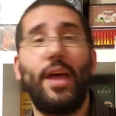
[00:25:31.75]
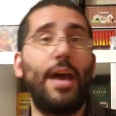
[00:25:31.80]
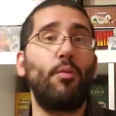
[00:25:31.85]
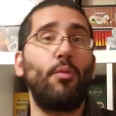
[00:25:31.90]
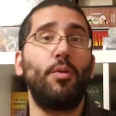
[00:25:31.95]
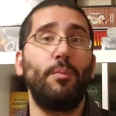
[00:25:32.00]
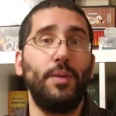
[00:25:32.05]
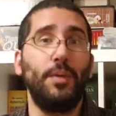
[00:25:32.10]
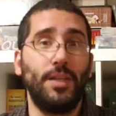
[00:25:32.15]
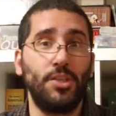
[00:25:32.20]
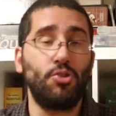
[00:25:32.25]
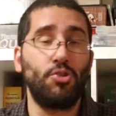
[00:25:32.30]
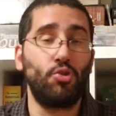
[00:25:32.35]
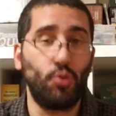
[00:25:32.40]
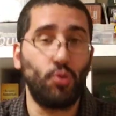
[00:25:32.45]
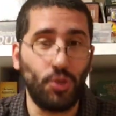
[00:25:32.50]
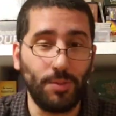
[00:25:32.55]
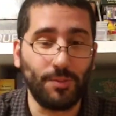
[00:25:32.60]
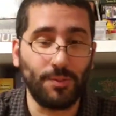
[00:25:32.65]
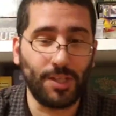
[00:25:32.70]
That would be a
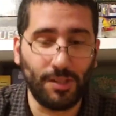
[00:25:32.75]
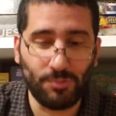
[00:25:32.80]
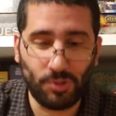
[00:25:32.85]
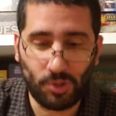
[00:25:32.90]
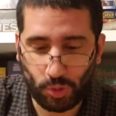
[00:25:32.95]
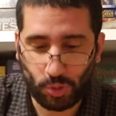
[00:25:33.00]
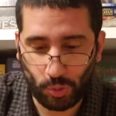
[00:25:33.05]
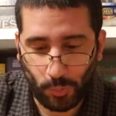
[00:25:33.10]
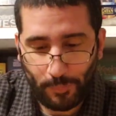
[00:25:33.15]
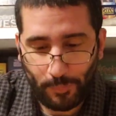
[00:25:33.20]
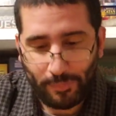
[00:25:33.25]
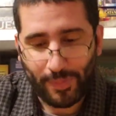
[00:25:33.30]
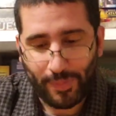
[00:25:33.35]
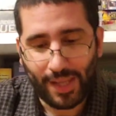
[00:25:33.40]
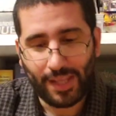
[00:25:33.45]
dream come true.